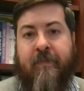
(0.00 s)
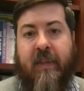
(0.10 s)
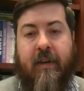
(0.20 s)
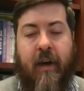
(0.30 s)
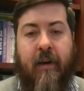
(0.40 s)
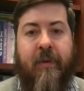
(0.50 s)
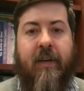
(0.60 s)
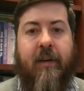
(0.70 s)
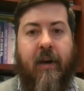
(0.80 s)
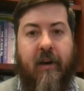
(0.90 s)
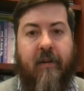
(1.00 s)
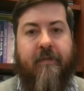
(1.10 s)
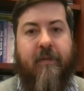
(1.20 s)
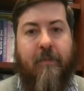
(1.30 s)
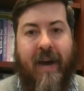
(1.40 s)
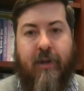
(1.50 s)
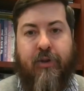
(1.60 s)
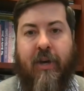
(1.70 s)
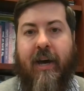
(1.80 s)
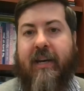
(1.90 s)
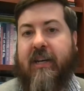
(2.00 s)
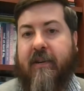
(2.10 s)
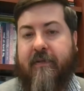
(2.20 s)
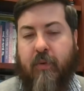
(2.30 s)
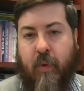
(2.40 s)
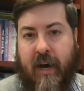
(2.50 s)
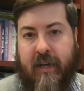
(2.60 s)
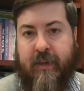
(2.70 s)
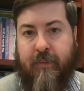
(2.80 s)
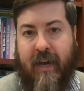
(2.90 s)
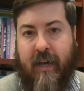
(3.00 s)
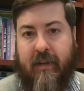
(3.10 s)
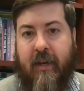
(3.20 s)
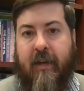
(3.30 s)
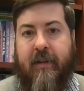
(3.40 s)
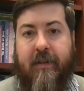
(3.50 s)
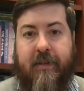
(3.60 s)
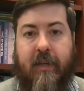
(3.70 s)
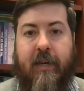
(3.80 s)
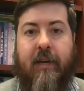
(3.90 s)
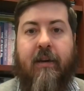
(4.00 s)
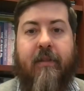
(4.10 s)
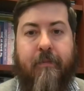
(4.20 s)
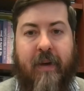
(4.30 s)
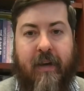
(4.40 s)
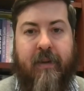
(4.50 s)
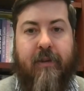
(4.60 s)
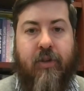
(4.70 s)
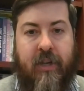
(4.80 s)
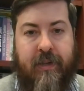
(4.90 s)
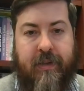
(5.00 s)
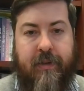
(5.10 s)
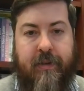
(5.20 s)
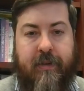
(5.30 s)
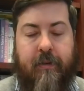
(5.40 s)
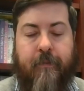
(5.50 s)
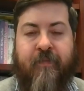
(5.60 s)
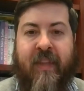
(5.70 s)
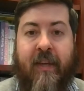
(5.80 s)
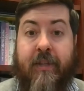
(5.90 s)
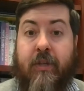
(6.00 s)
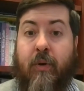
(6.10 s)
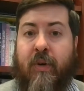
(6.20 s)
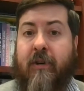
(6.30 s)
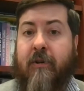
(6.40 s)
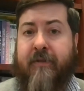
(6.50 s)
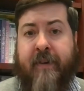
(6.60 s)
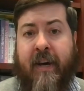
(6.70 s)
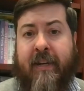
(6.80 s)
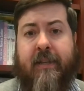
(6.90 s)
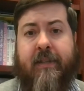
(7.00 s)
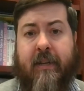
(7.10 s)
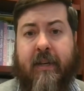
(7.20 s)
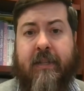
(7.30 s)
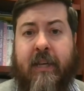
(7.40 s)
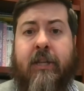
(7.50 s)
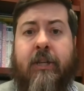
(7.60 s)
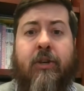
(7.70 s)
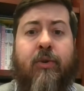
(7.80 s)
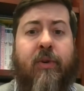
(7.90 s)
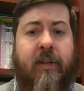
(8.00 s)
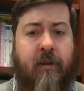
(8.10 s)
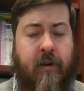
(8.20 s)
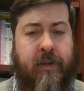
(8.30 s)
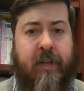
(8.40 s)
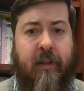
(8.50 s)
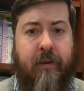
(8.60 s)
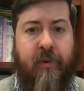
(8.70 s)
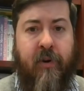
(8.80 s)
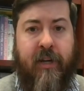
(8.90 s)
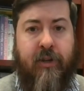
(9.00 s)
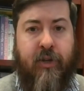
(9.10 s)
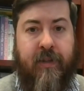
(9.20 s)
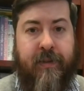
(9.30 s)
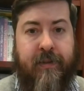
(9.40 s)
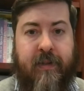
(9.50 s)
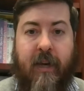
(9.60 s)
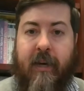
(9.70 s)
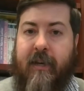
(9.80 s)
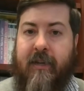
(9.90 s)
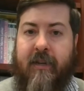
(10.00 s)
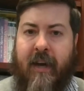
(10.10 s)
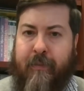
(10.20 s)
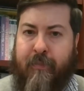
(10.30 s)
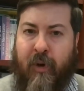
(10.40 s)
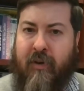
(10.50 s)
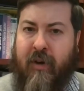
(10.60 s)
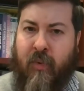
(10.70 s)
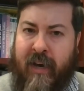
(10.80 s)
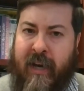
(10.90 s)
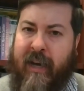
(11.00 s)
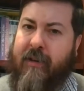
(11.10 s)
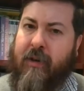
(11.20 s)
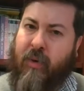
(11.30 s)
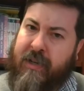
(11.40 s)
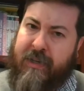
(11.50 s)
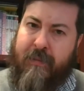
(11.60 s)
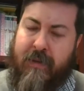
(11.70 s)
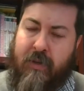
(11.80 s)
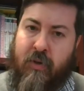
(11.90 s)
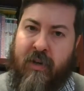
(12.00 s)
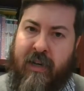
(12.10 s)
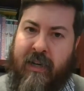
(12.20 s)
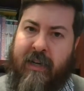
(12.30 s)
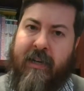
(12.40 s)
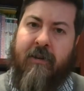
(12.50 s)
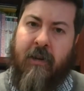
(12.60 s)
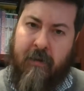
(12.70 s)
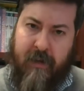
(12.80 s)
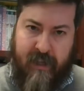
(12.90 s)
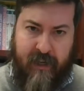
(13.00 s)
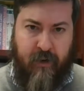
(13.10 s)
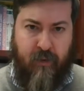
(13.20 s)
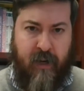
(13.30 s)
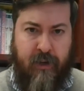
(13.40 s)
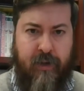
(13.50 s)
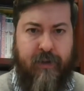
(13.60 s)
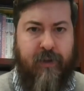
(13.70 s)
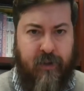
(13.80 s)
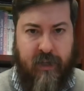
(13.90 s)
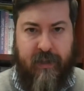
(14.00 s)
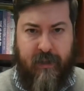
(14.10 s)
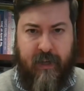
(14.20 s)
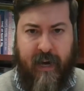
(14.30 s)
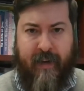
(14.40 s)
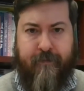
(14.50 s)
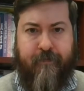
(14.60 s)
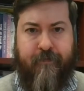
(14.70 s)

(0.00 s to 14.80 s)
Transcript: the coming of the Magi of the wise men to see the baby Jesus. And so we are invited to continue in our celebrations, to not put away the Christmas tree and all the decorations just yet,